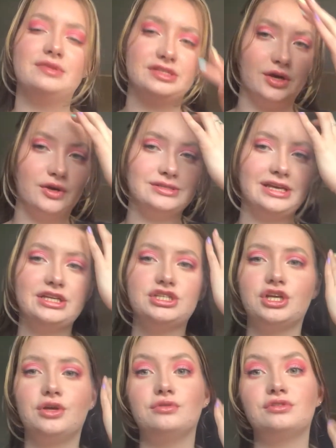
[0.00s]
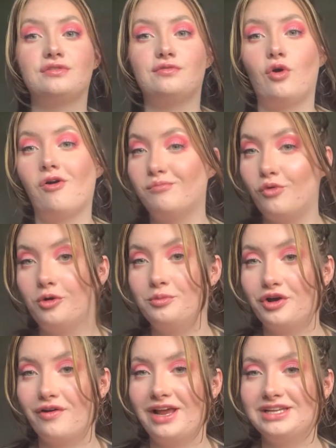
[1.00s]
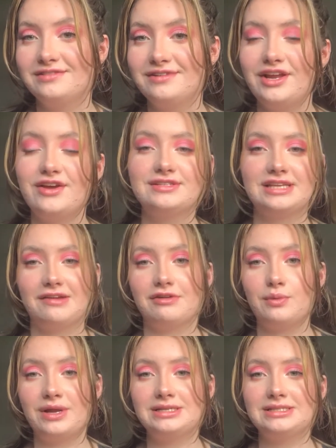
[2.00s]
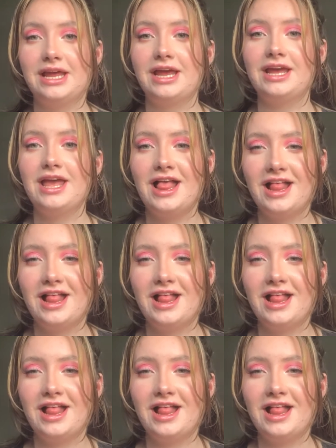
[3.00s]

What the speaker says: So stay tuned for more book related videos every Wednesday.